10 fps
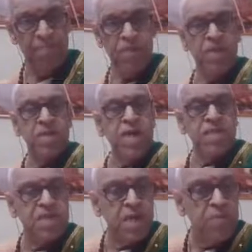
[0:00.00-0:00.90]
in
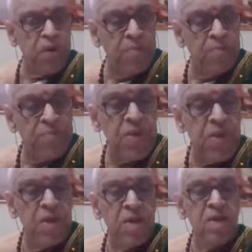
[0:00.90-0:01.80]
that Sripuram,
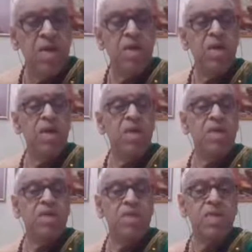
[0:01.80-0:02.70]

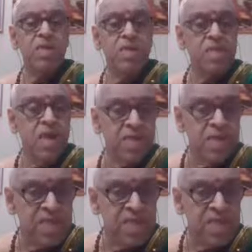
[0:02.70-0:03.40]
in that inside the